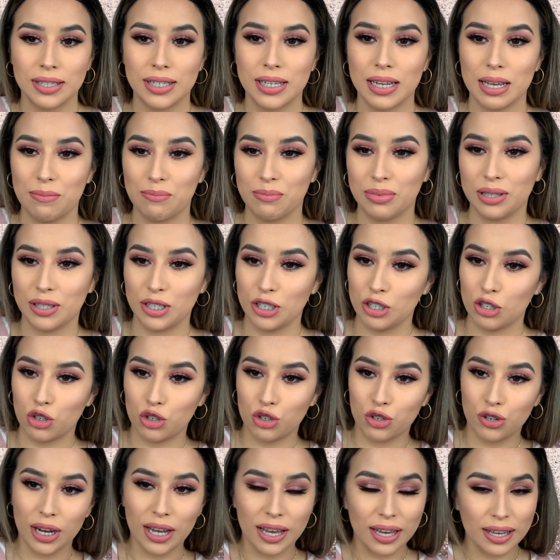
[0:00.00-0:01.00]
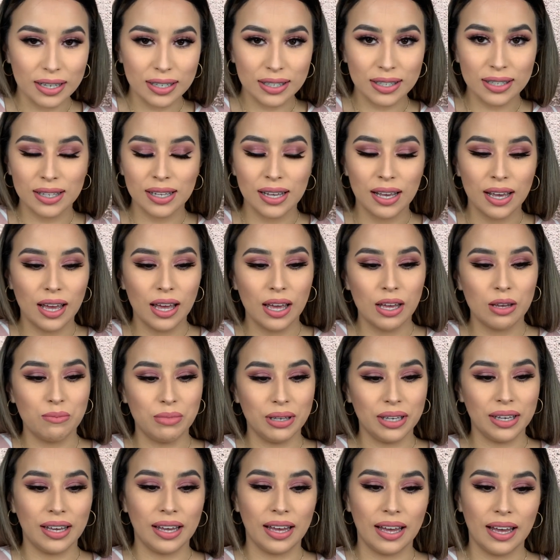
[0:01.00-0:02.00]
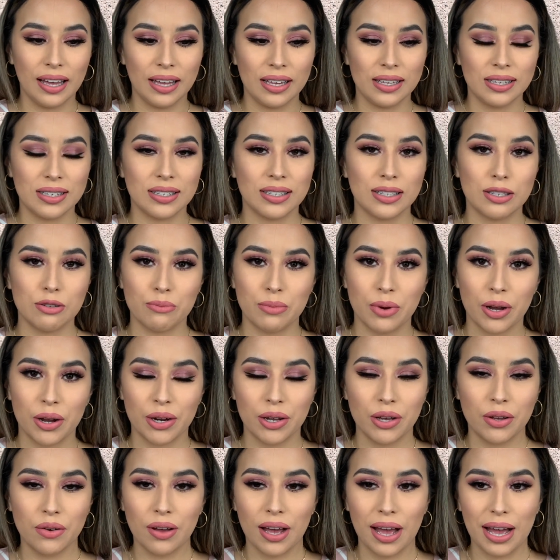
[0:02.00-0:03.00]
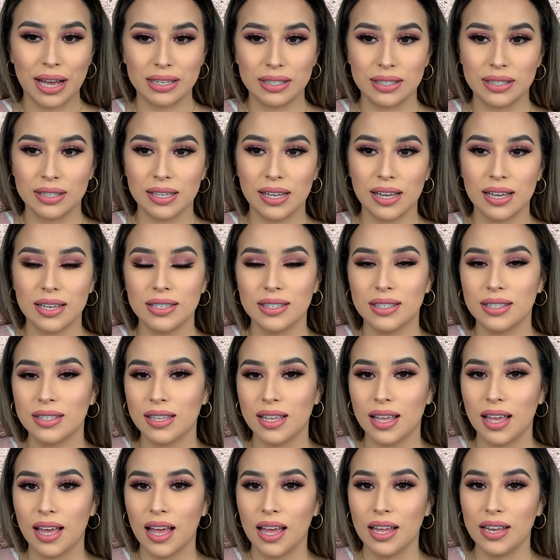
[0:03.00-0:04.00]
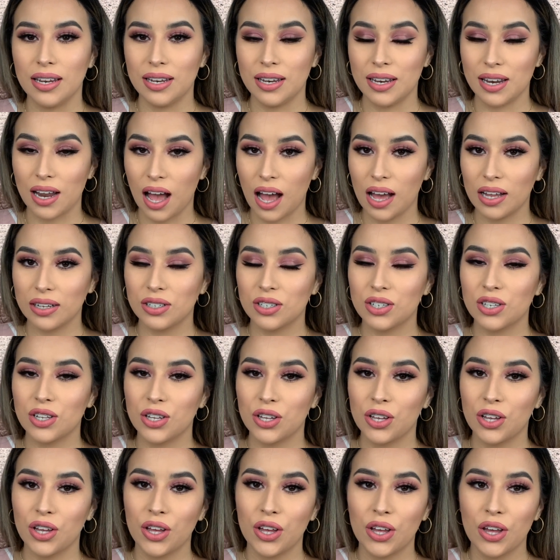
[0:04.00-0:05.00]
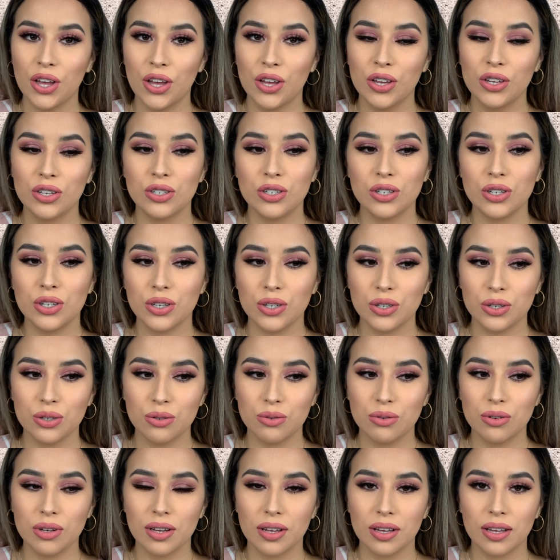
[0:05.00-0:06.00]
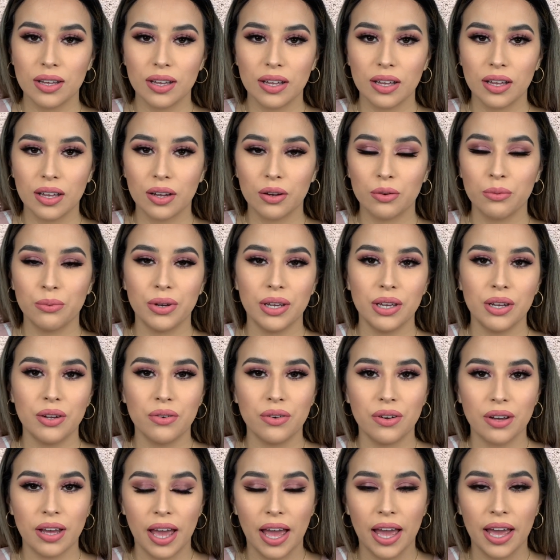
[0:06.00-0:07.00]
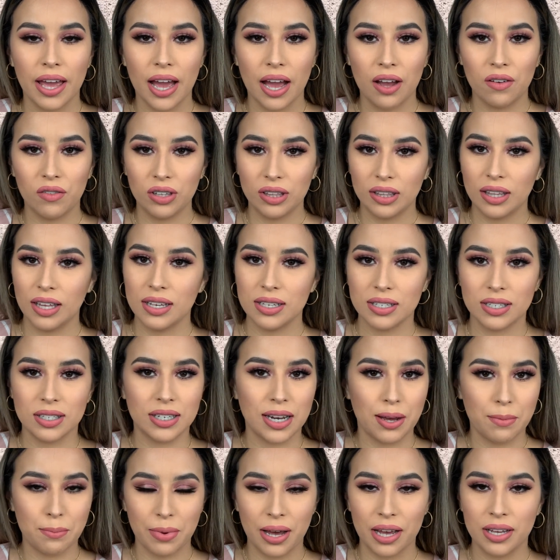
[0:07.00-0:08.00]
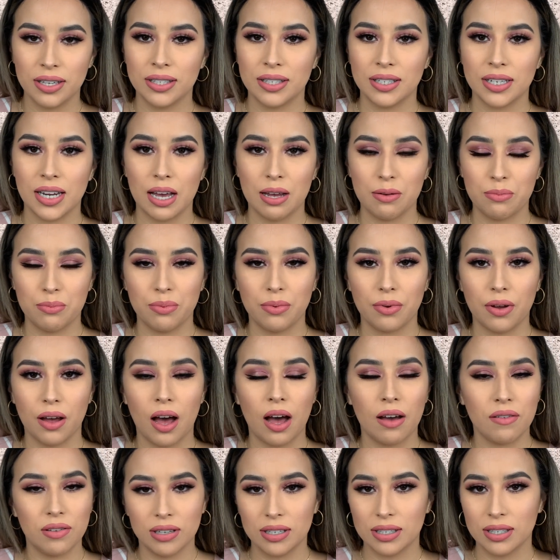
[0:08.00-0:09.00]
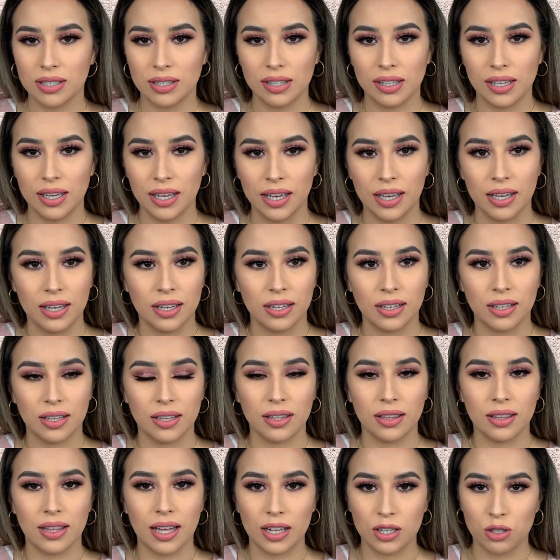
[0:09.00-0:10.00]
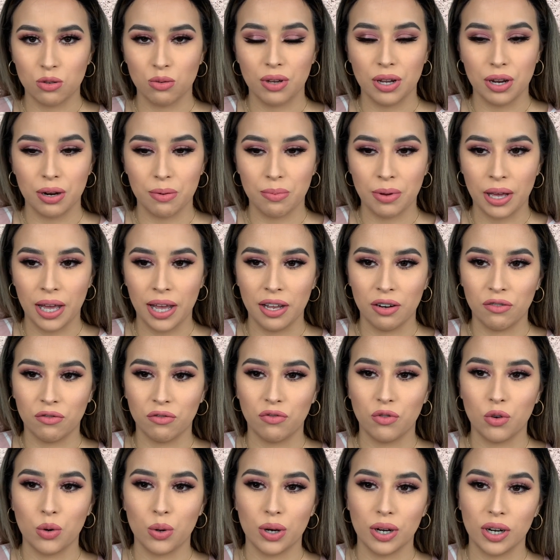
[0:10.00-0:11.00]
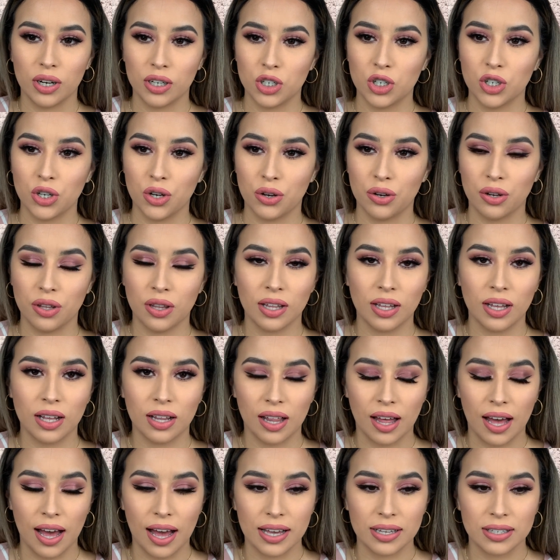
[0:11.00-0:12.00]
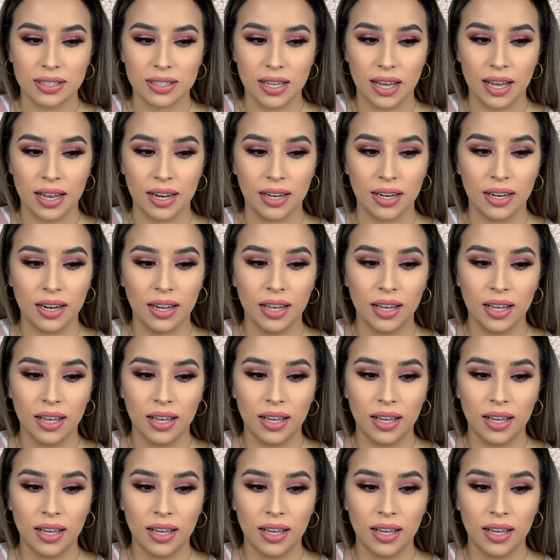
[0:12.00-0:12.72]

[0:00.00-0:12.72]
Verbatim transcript: tips and tricks because Mario asked us not to recreate everything step by step. Obviously, that's what you're paying for to go to the class and